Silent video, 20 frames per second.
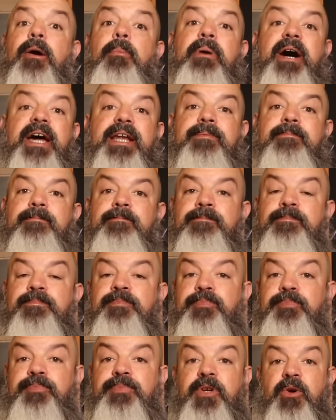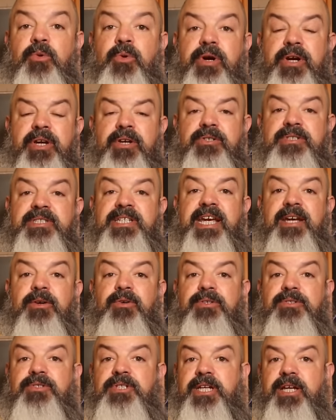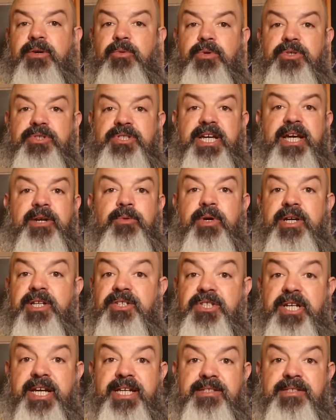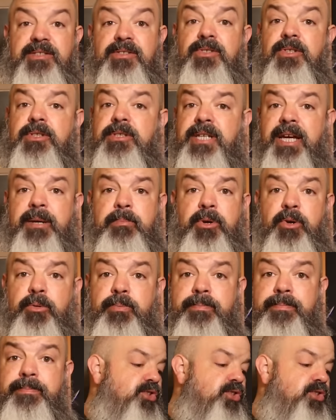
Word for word: But don't worry, your snake will shed when it sheds, just like poop.